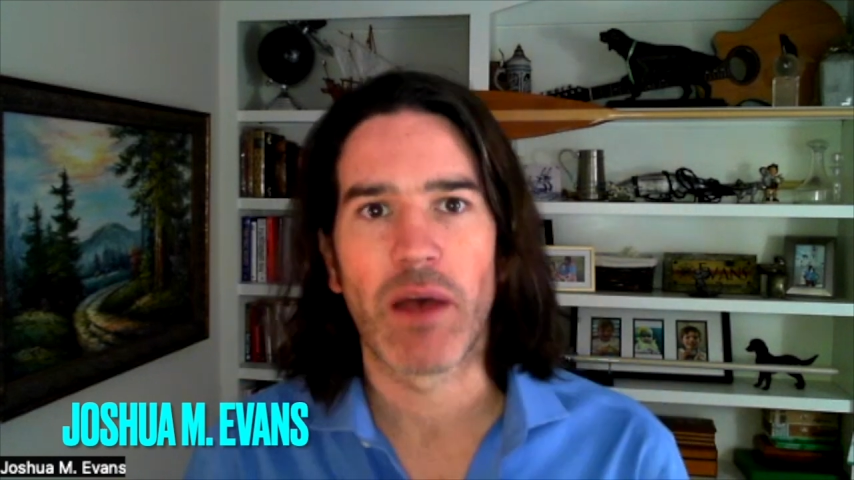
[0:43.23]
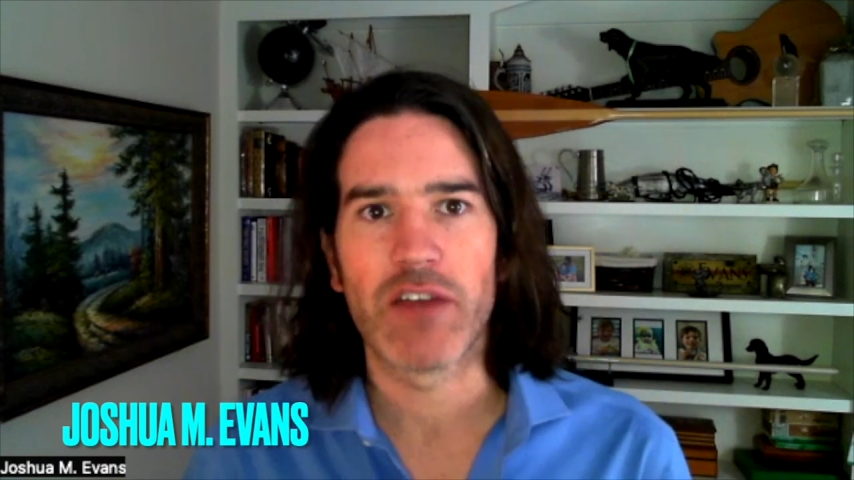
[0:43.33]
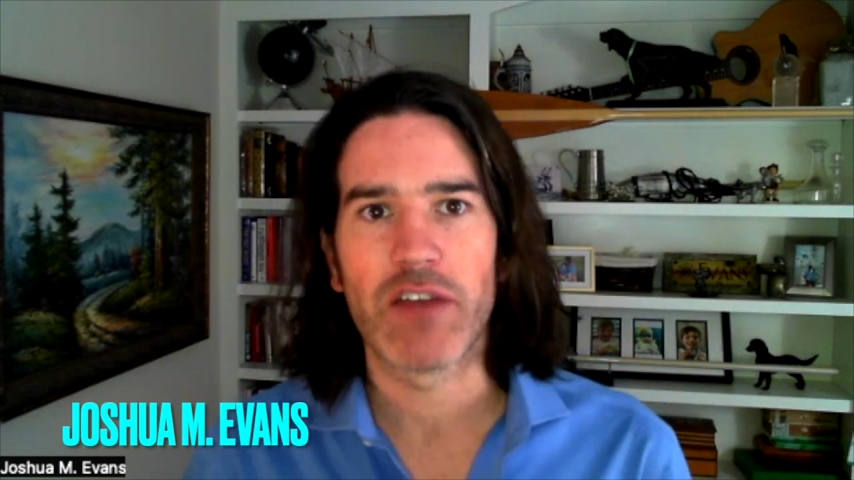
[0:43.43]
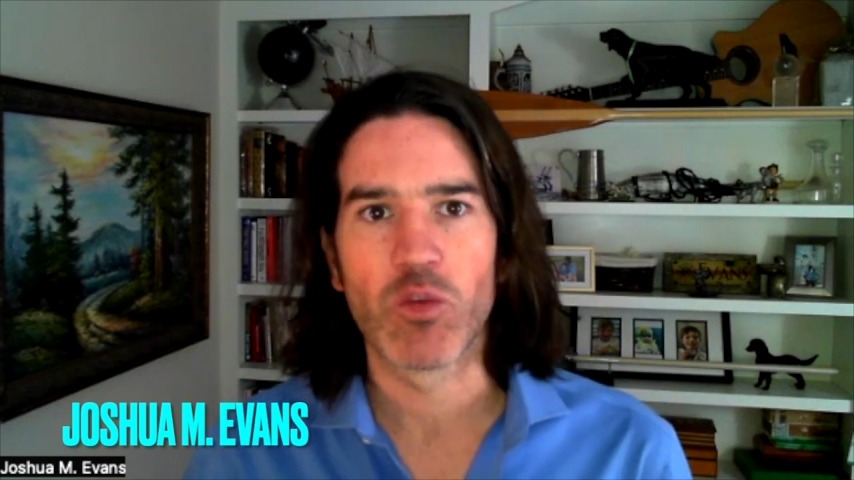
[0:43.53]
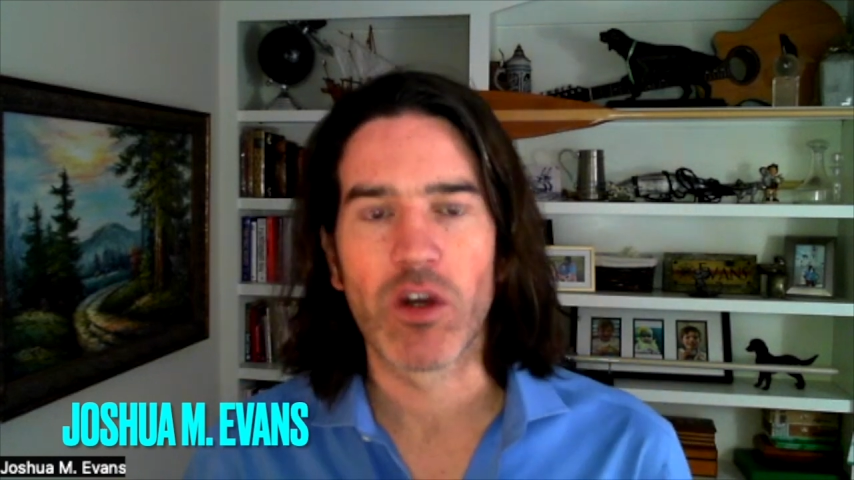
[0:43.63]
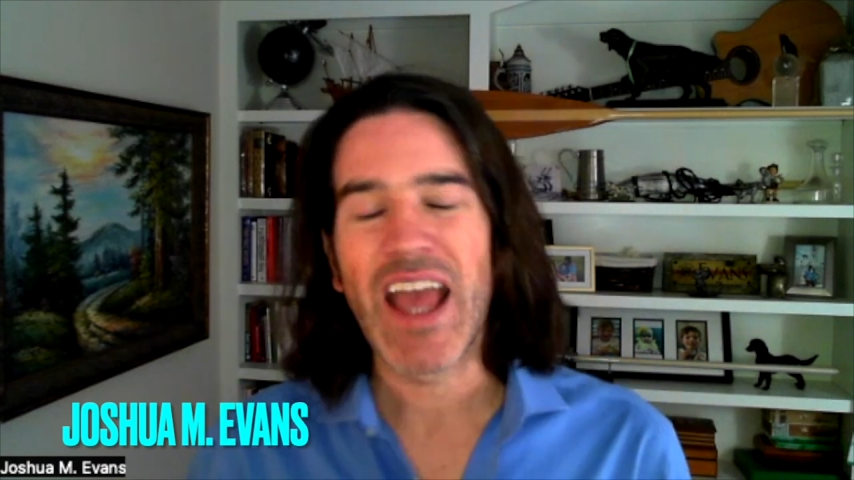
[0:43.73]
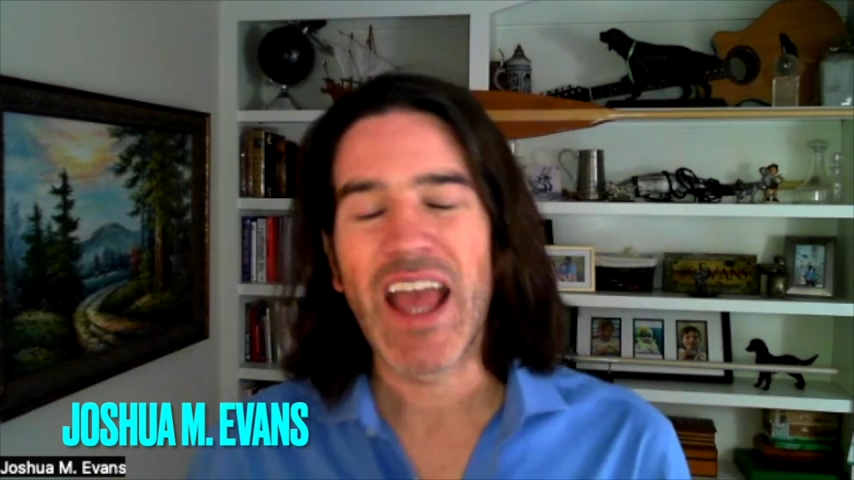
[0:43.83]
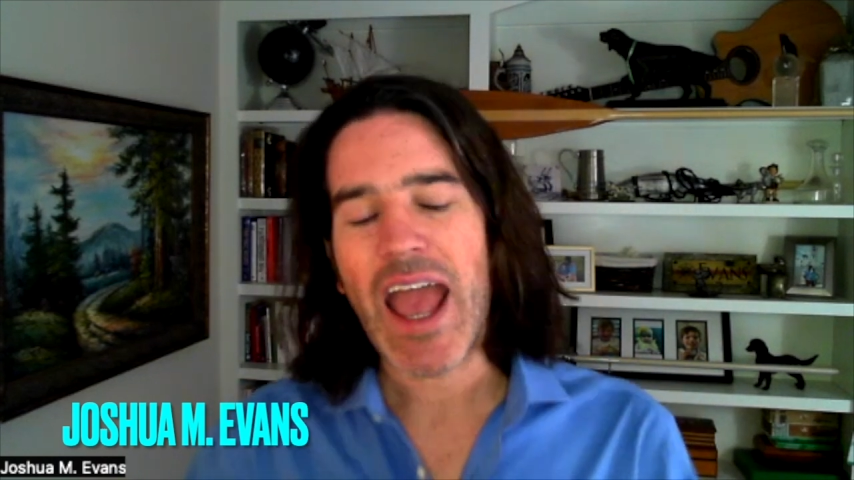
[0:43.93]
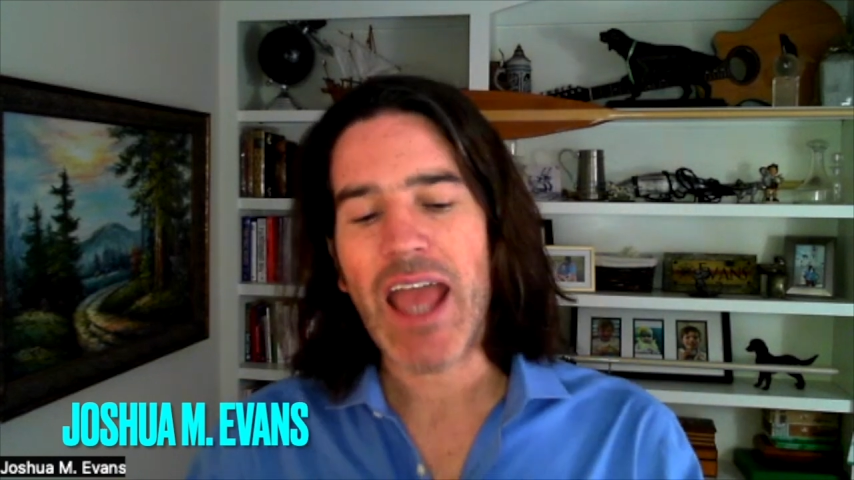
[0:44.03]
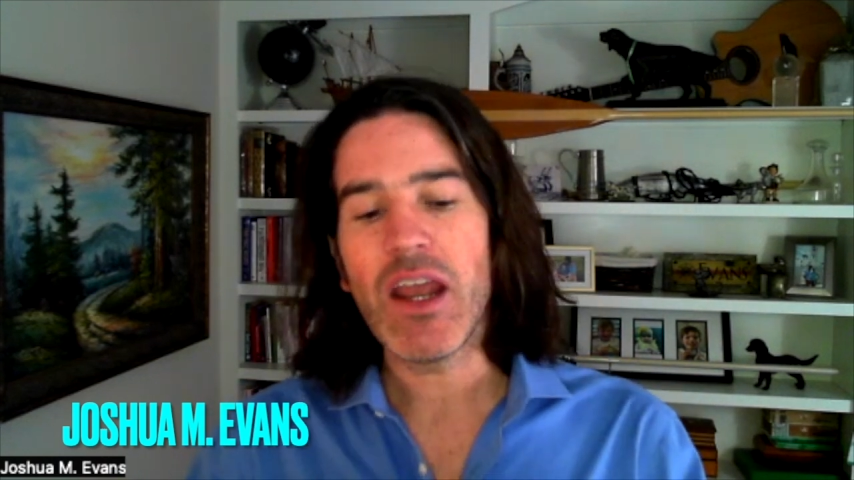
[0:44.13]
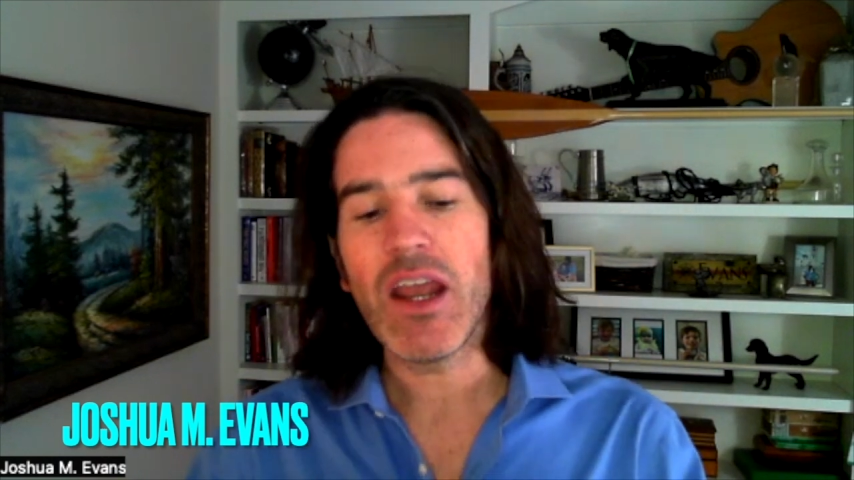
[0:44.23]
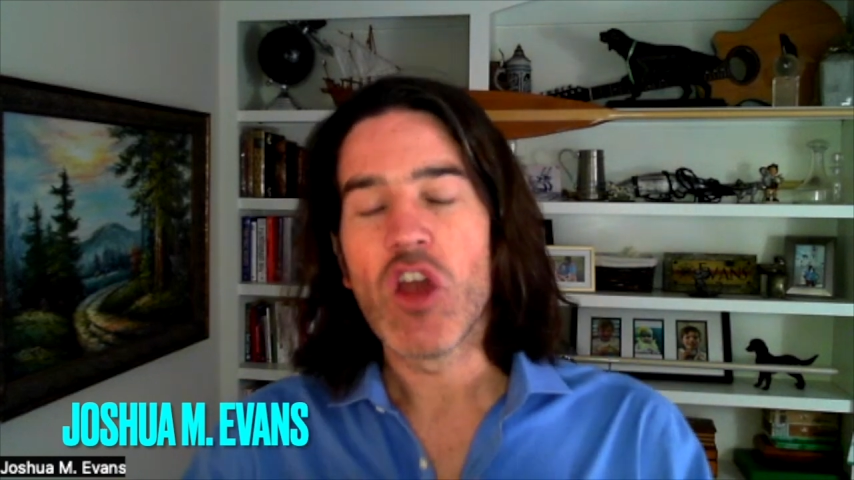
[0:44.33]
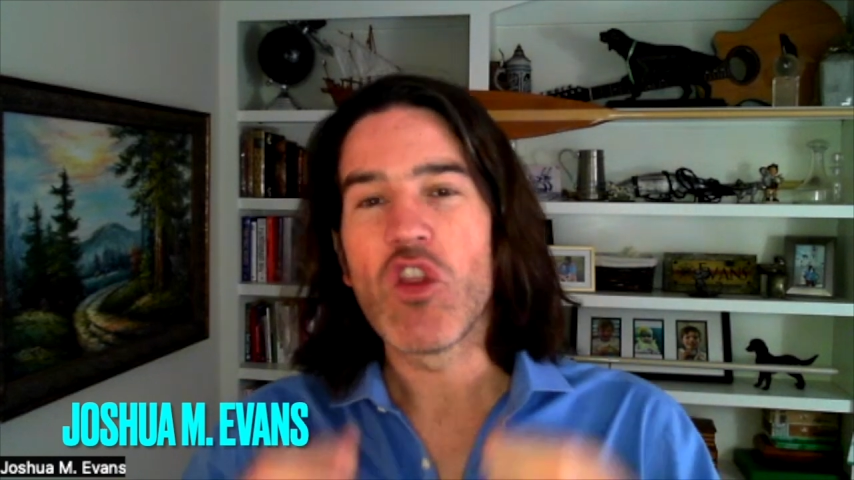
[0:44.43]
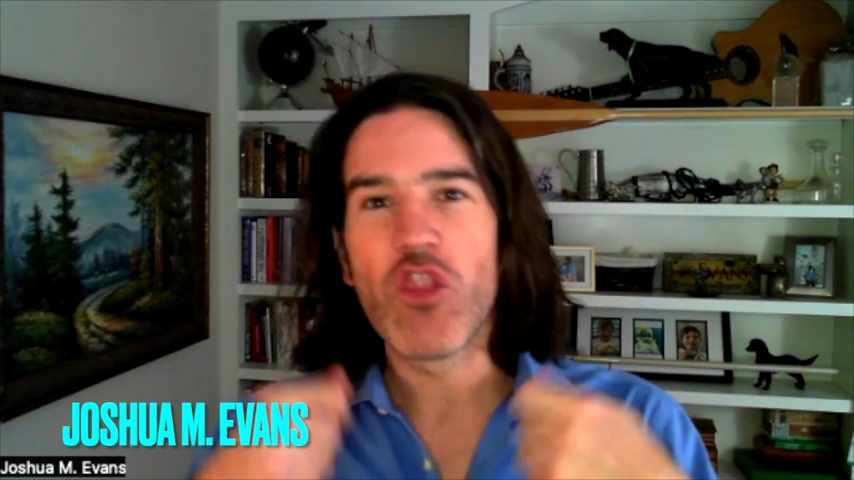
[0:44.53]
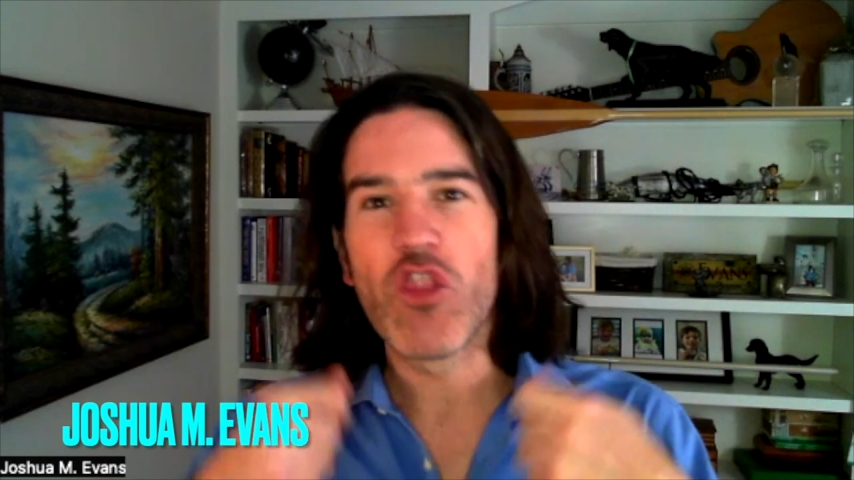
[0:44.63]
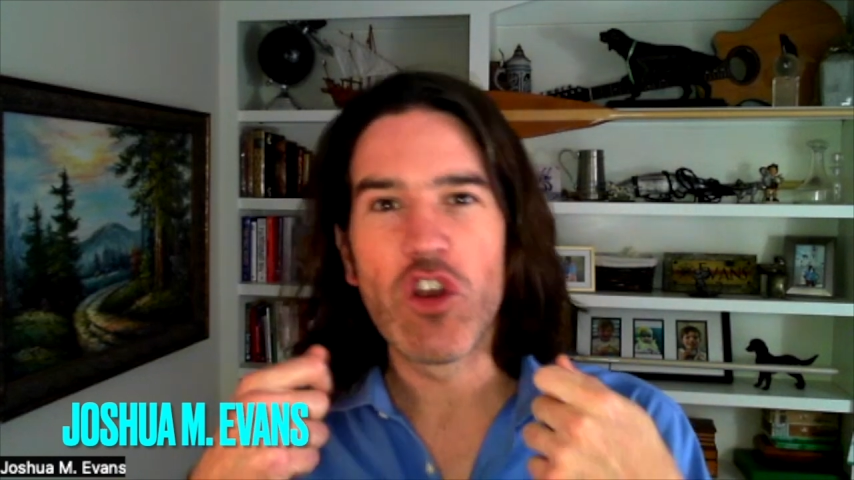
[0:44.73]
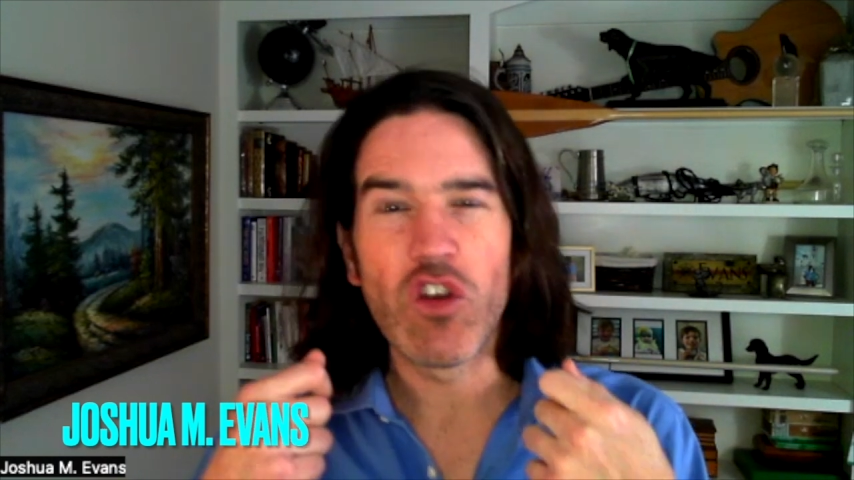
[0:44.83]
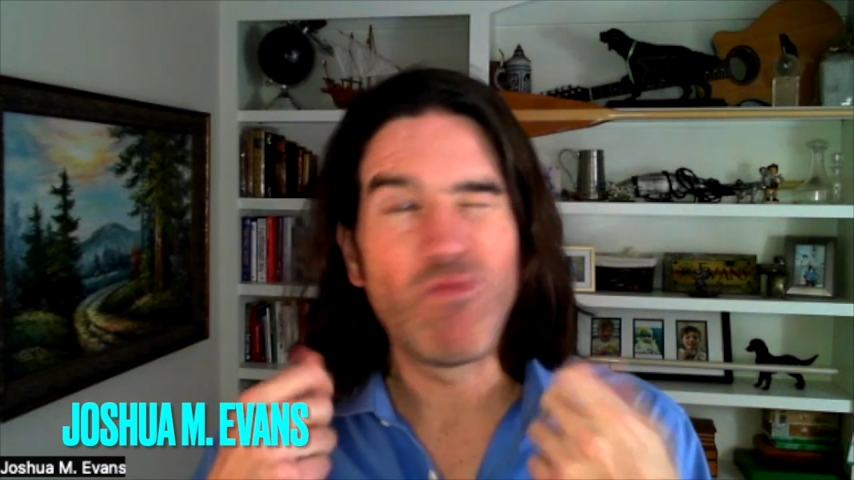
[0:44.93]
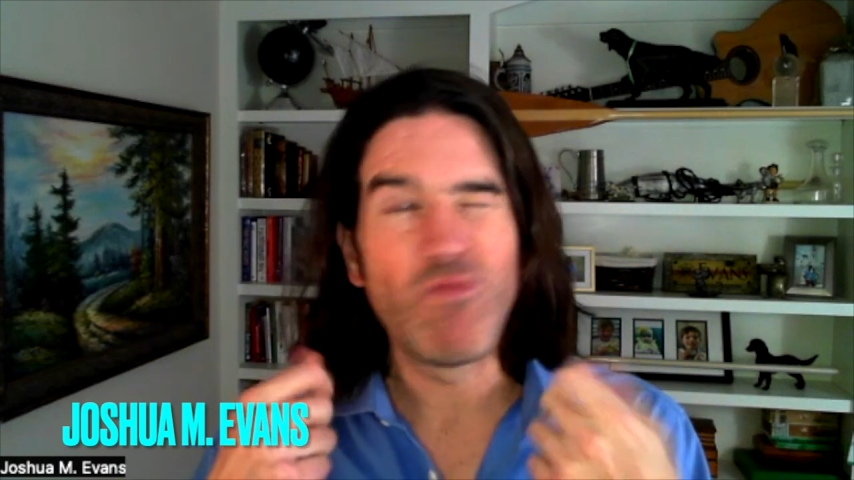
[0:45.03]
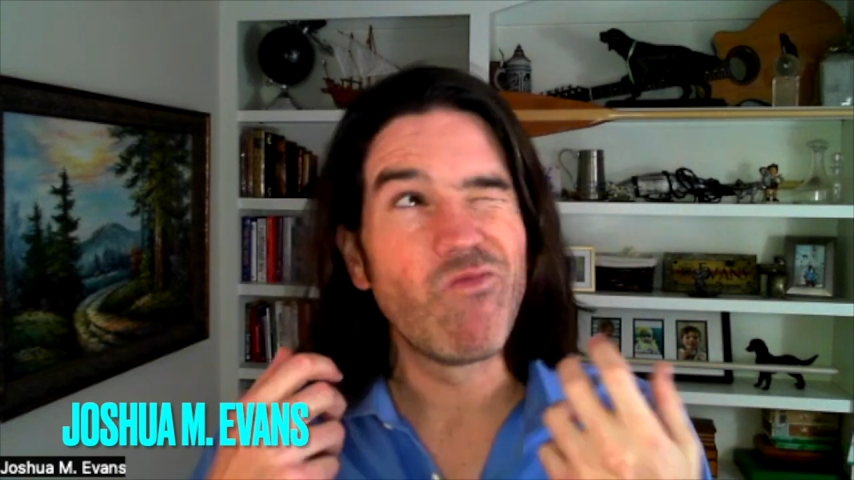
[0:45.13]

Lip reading: behind your work and the